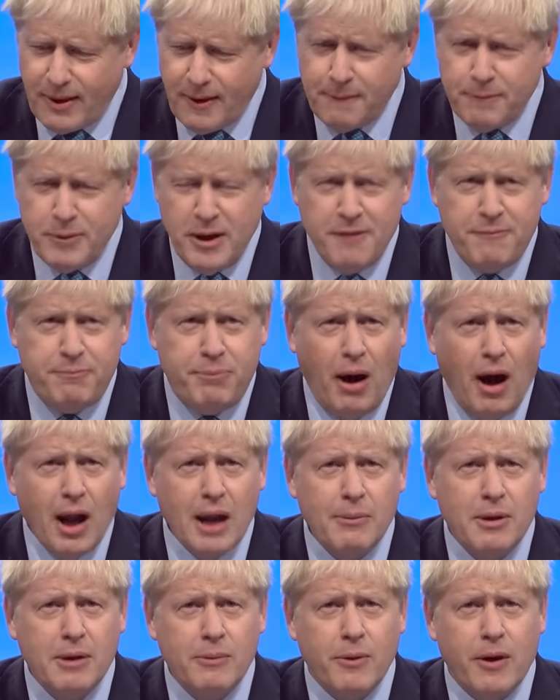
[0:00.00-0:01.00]
if
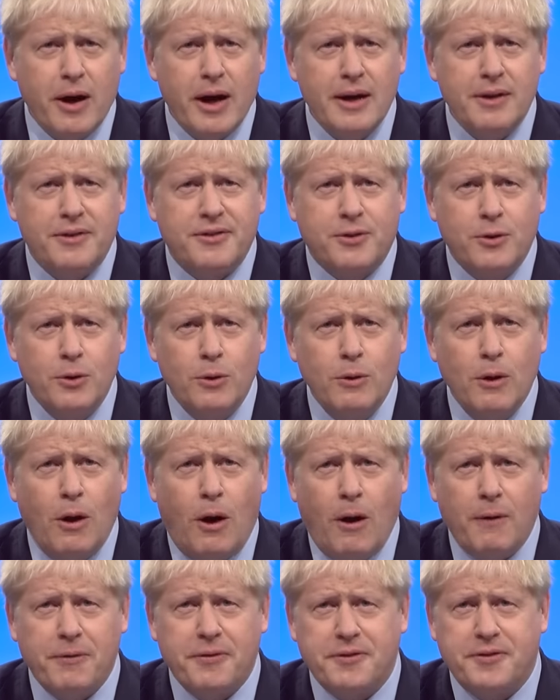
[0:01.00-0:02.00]
Parliament were a school,
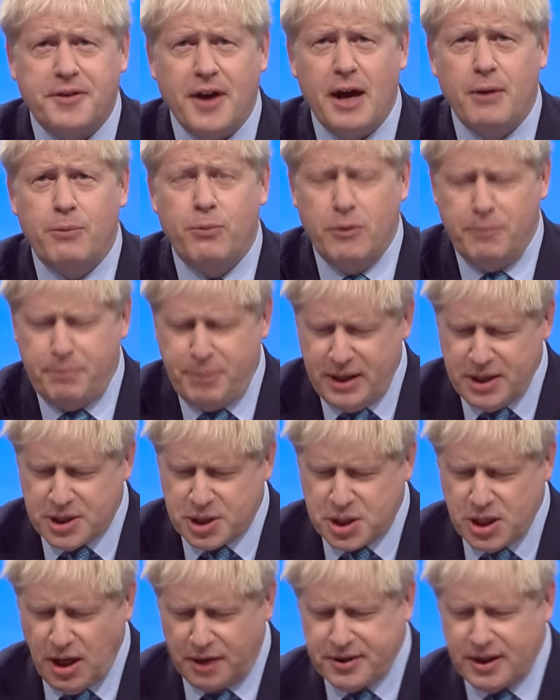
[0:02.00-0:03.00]
Ofsted would be
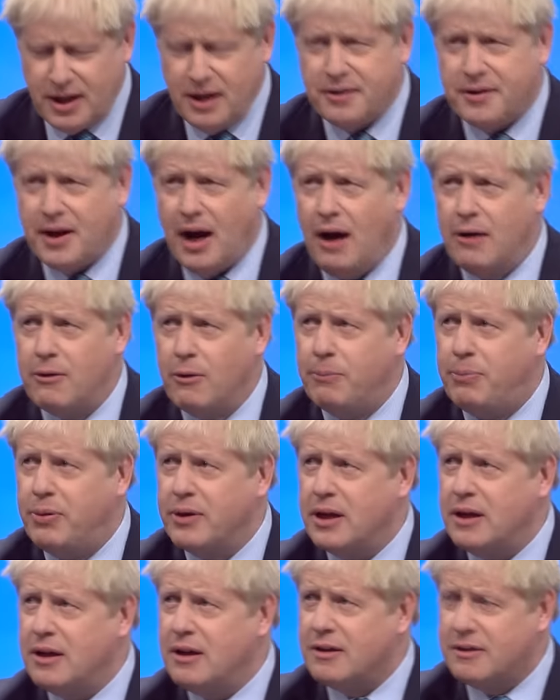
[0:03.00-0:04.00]
shutting it down or putting
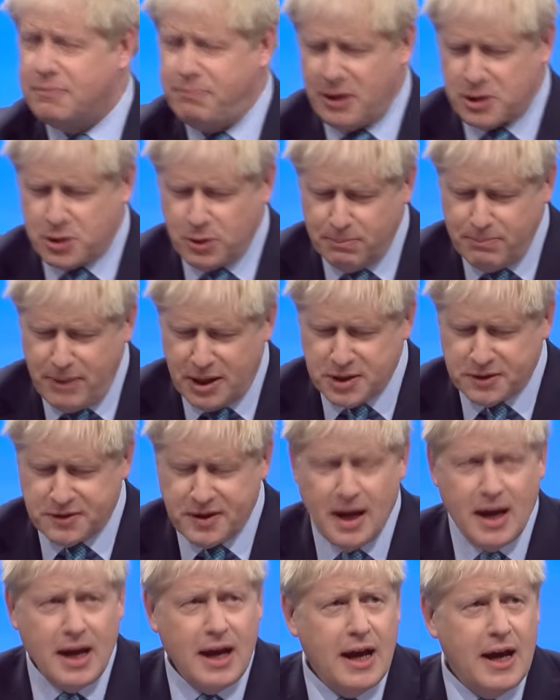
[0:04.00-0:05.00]
it in special measures.
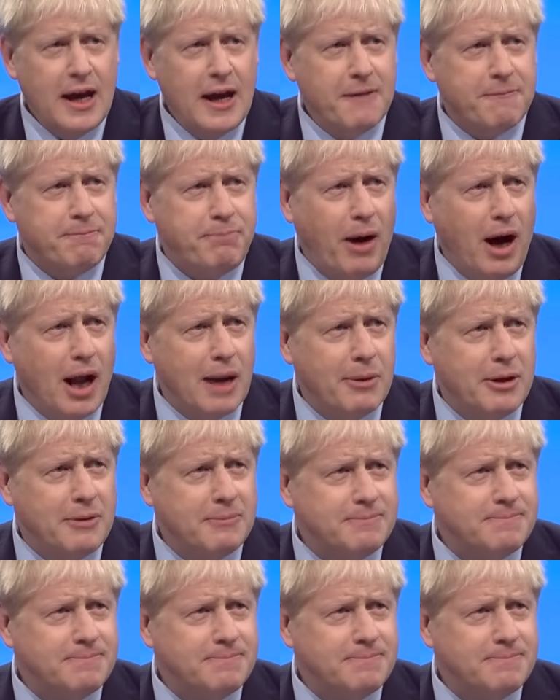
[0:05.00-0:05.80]
If Parliament